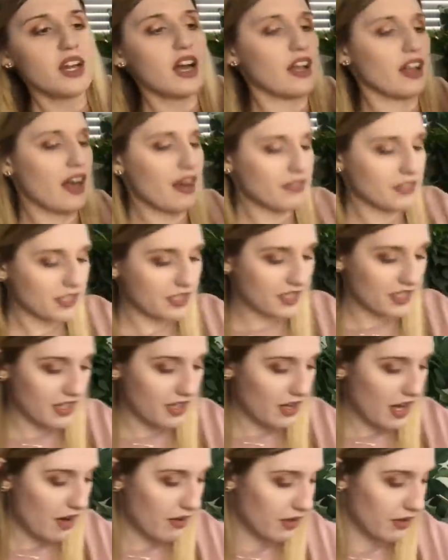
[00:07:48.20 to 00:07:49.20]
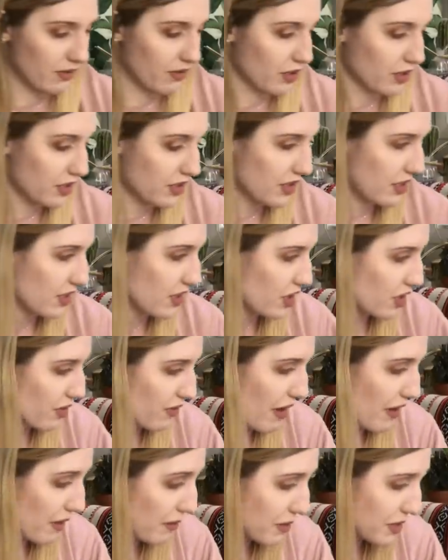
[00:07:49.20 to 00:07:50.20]
I'll have to see how it looks cinched
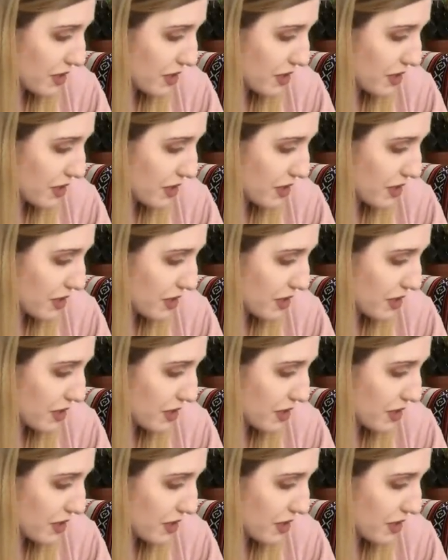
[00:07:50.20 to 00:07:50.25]
around. The